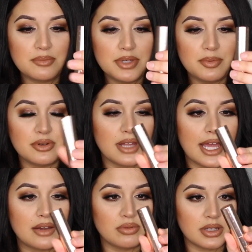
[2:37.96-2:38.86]
Some people
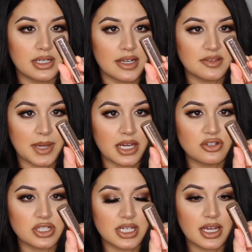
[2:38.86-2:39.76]
like really nice
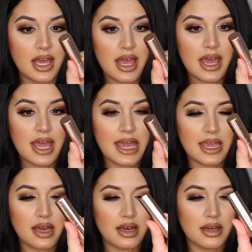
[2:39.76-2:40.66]
packaging
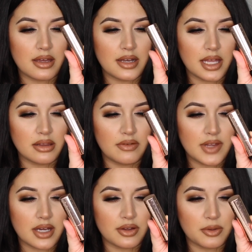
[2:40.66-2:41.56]
and I love
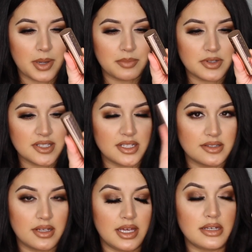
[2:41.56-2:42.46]
that ColourPop does it
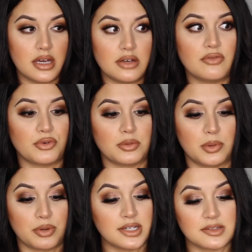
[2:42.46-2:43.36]
at an
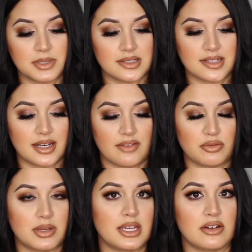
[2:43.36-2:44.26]
affordable price because not
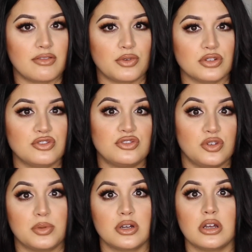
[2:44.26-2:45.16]
everybody can afford
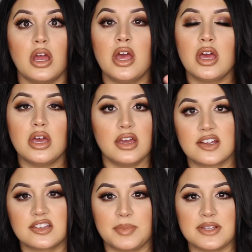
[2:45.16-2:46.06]
super
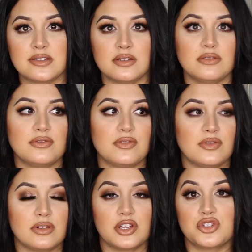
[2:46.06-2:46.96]

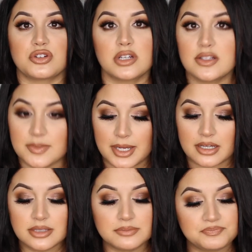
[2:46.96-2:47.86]
expensive, luxurious
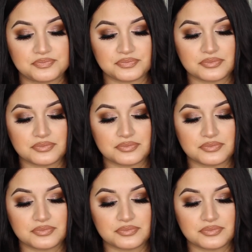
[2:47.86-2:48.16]
makeup.